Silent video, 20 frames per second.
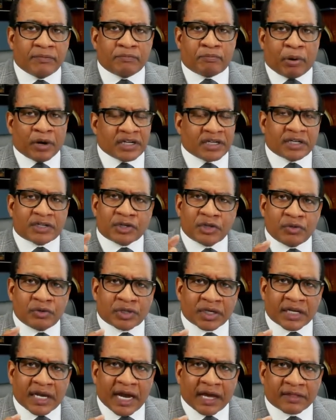Put the two
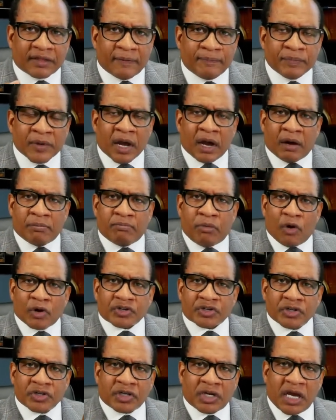together.
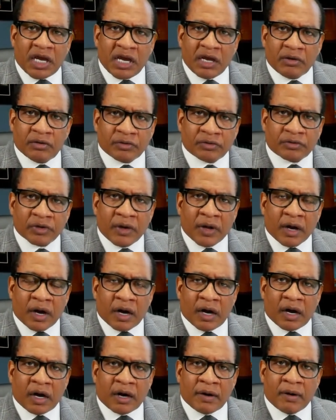Abortion kills
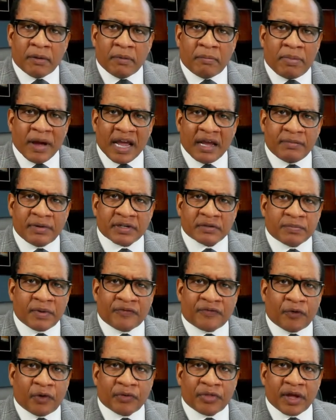uh, babies
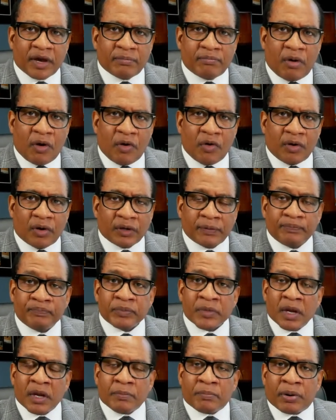before they're born
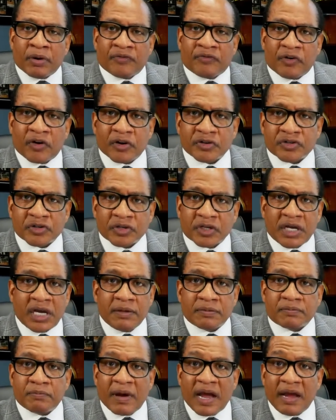perversion
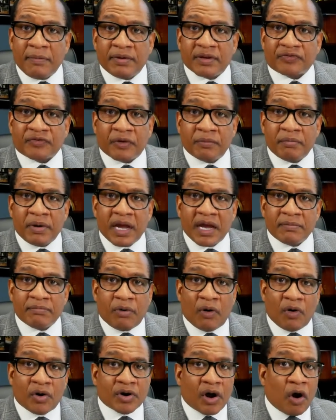keeps babies from being
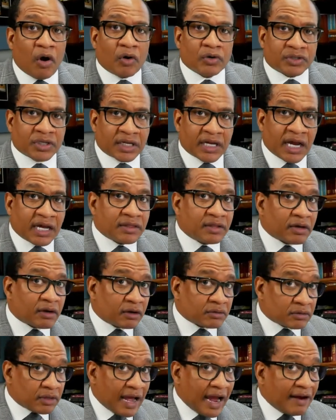born altogether
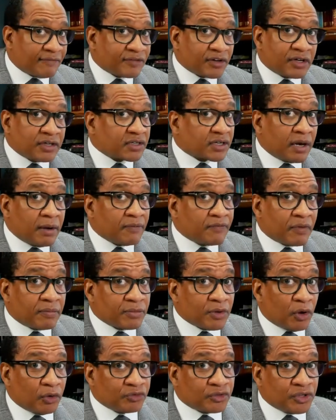because life doesn't come from
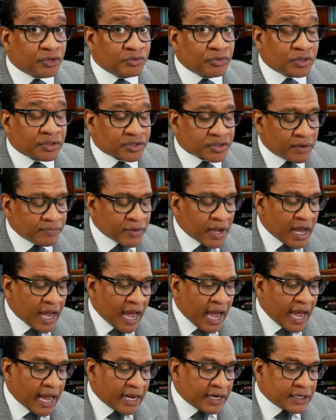those unions.
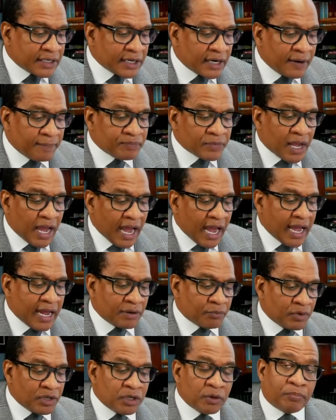And uh,
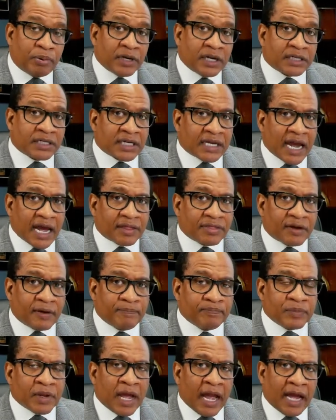and when you put it together,
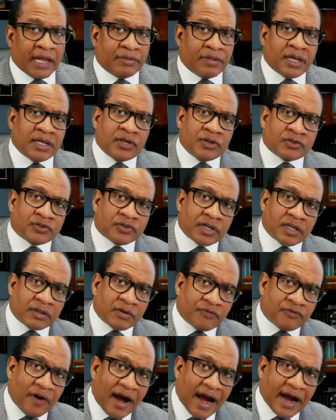and then you see
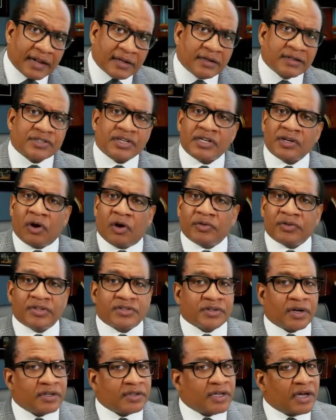the violence and all
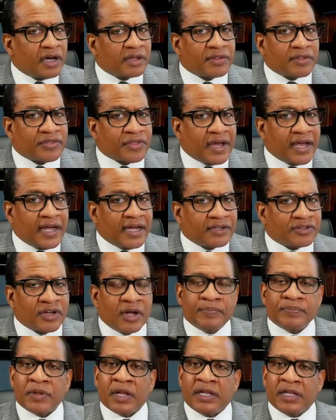these the other things.
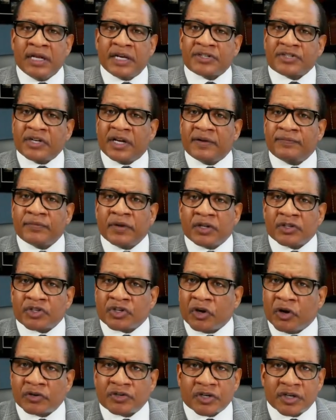Listen,
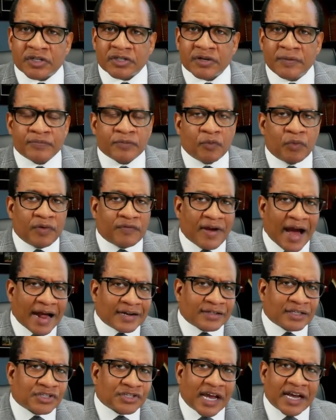churches, we've
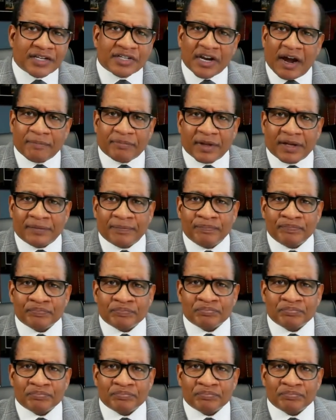got to say something.